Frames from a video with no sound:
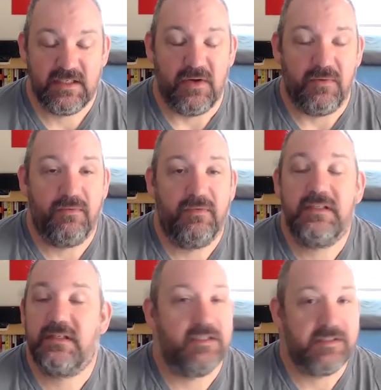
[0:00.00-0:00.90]
So
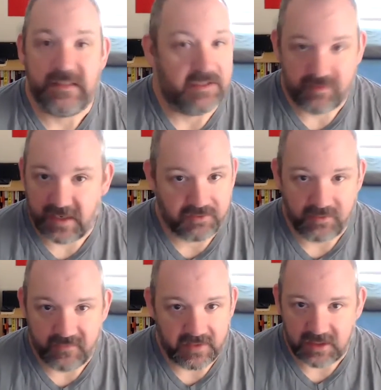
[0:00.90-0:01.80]
this is just the
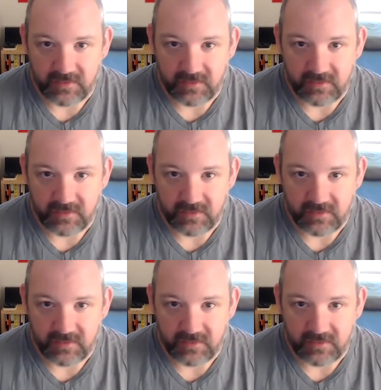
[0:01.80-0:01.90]
introductory video.